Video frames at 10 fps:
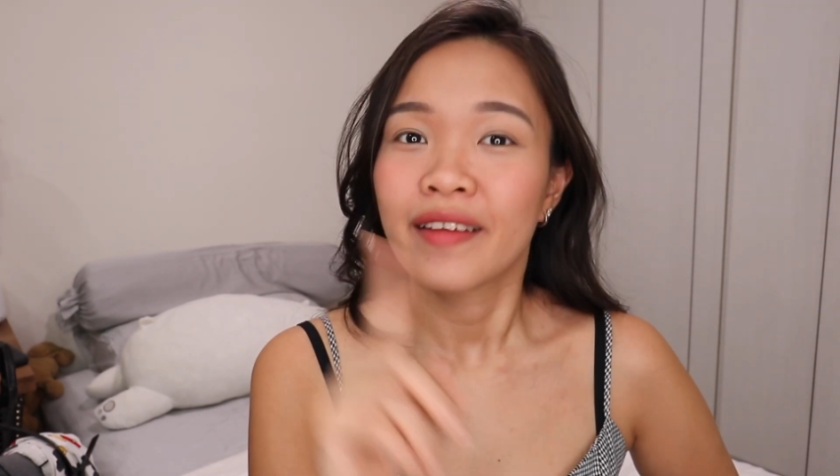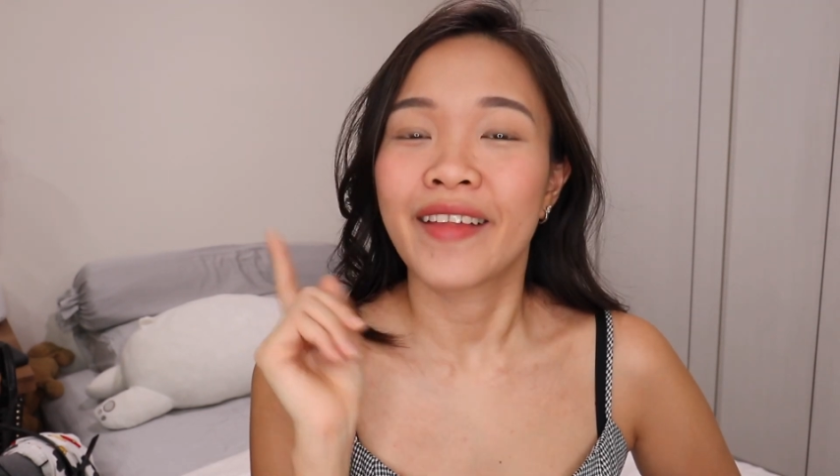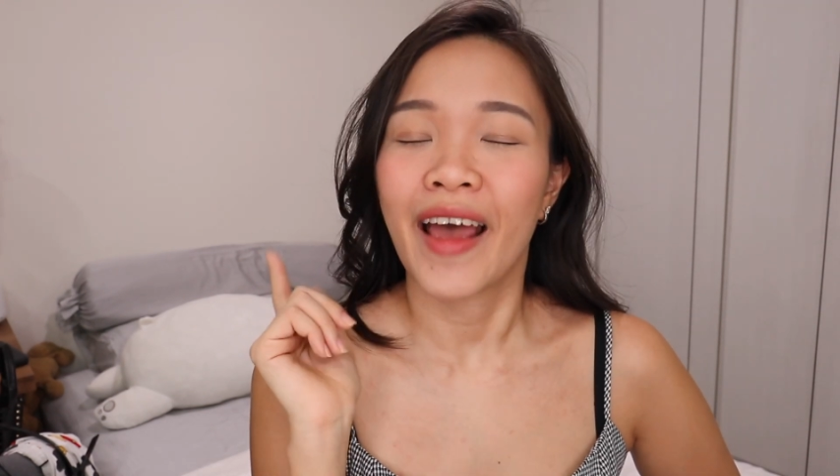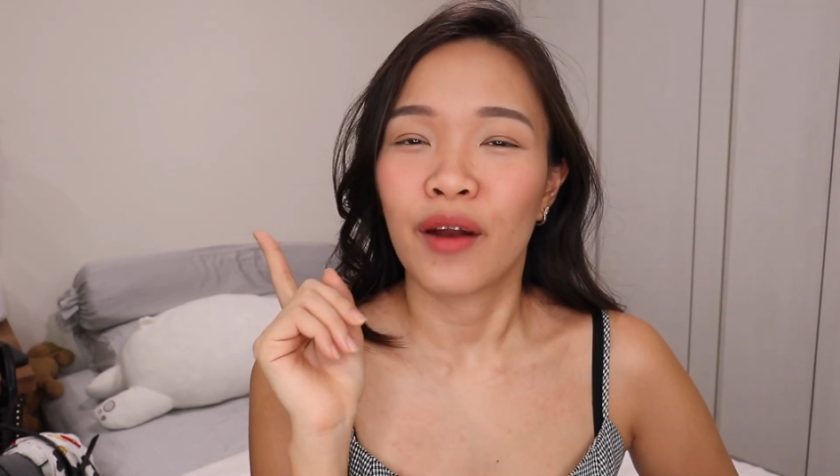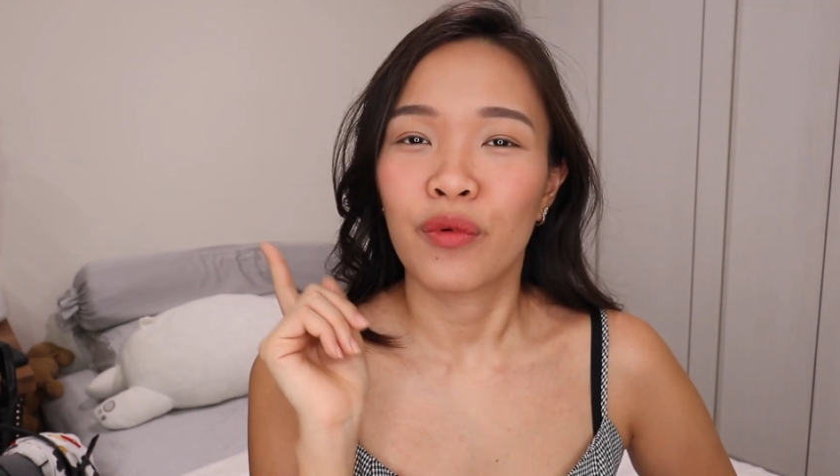
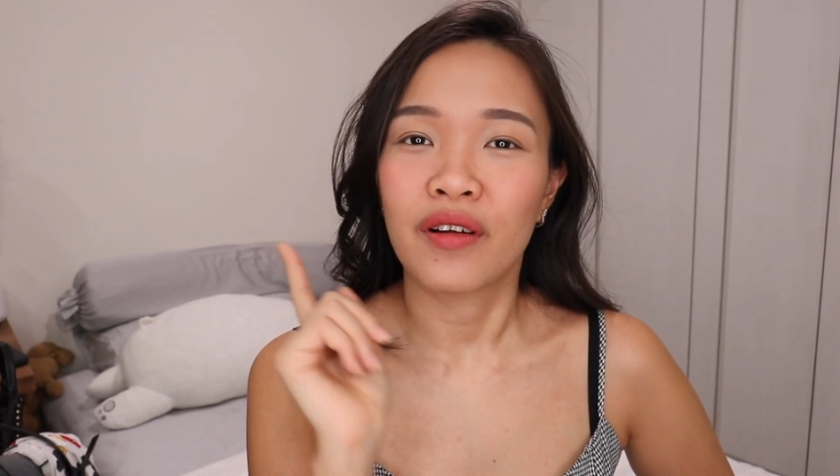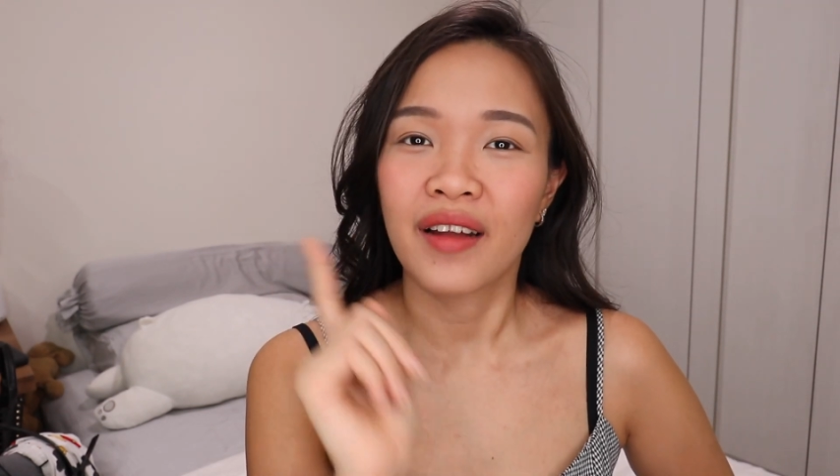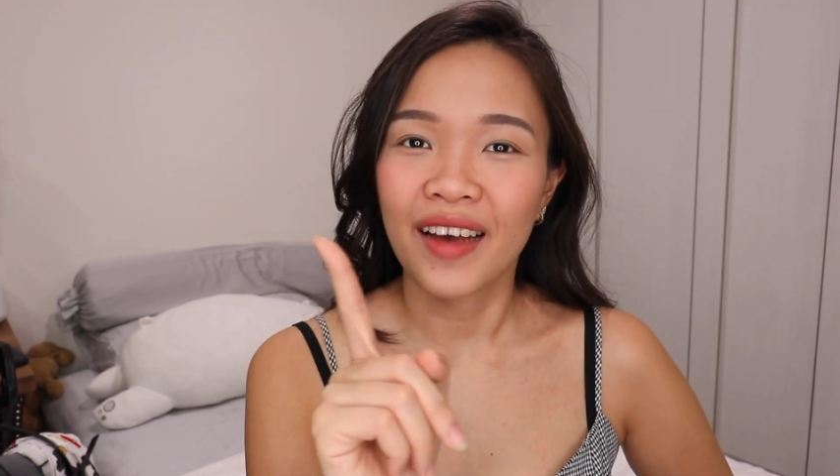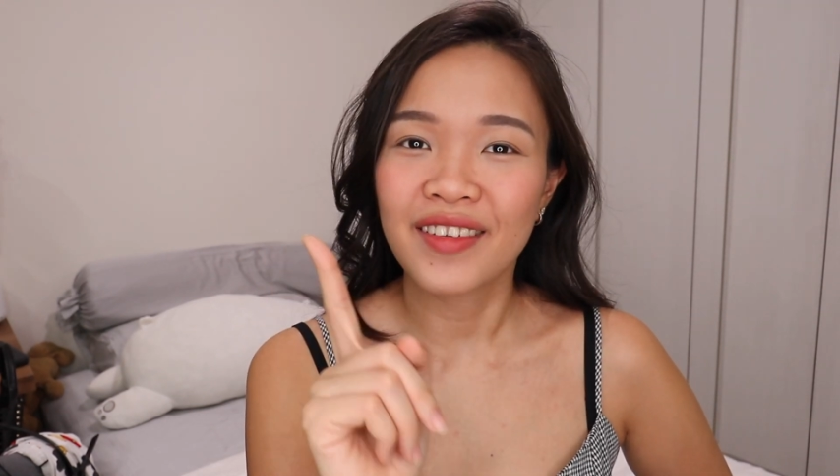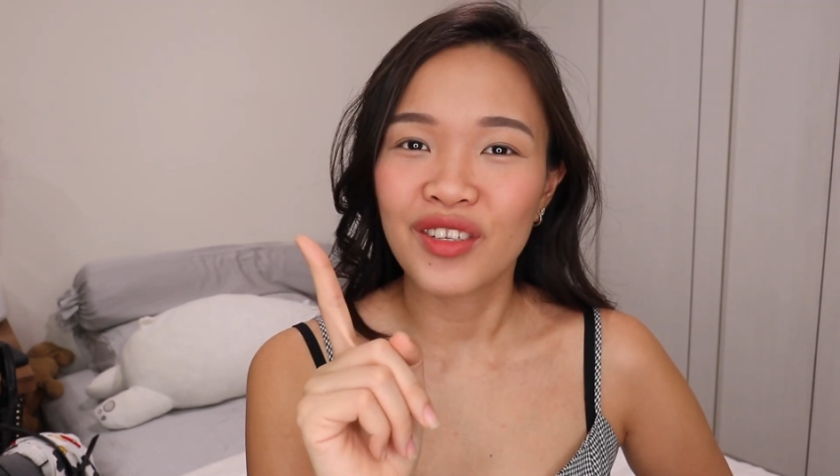that will
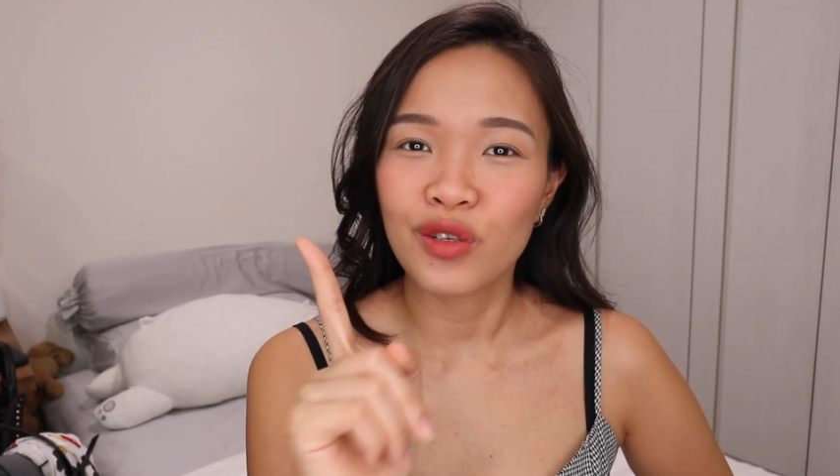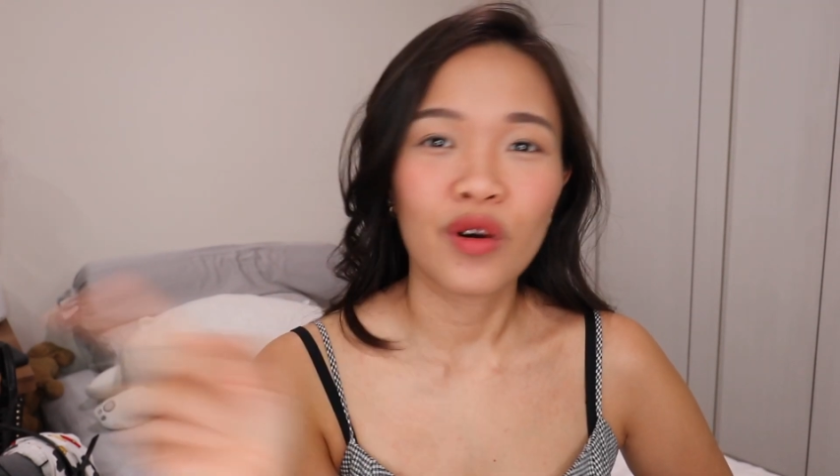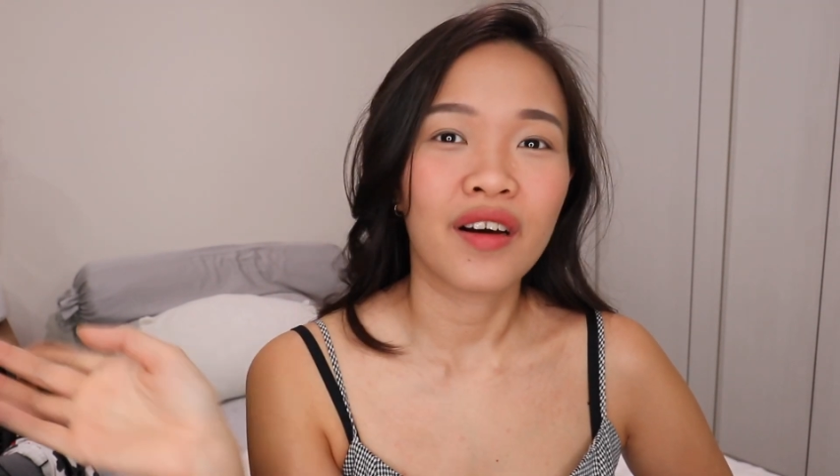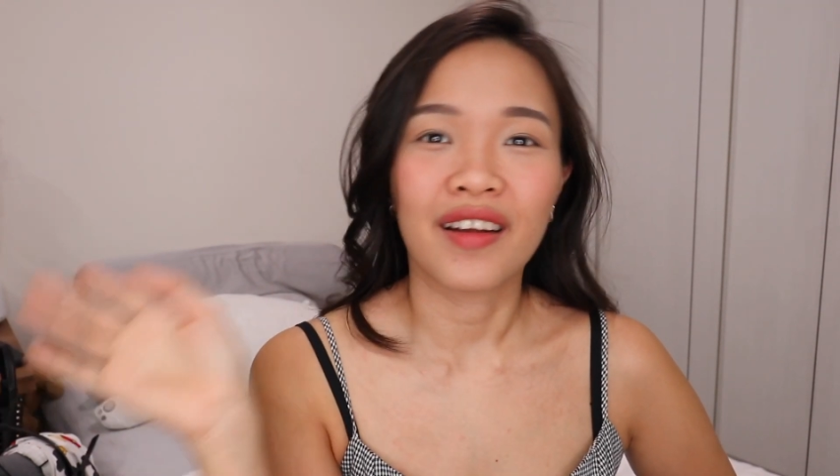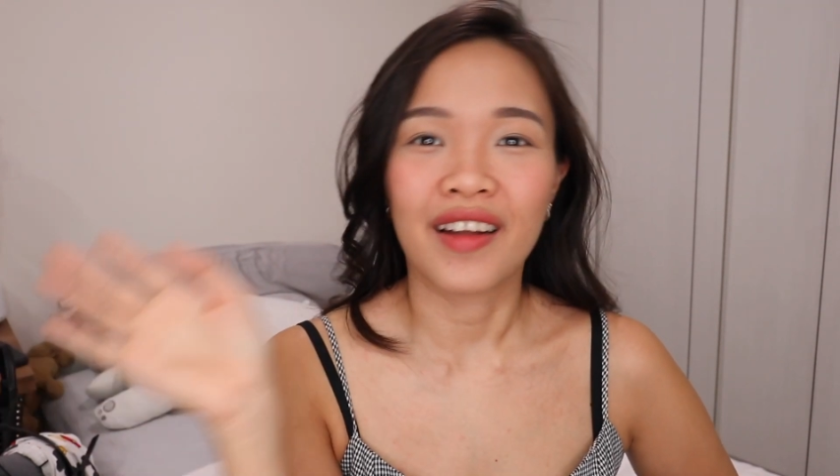last you a